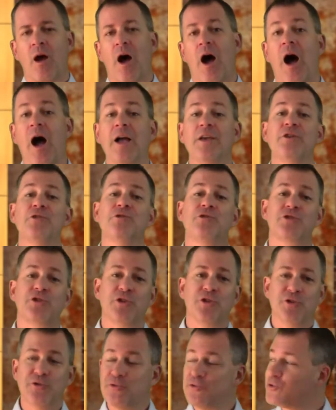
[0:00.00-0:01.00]
I used
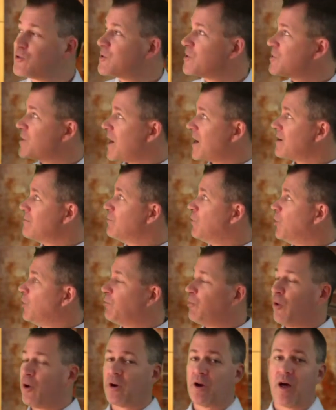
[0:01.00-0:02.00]
to use the second
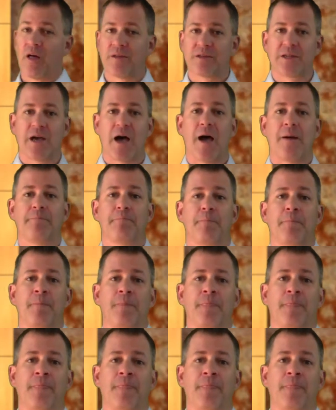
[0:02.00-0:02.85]
bullet point all the time.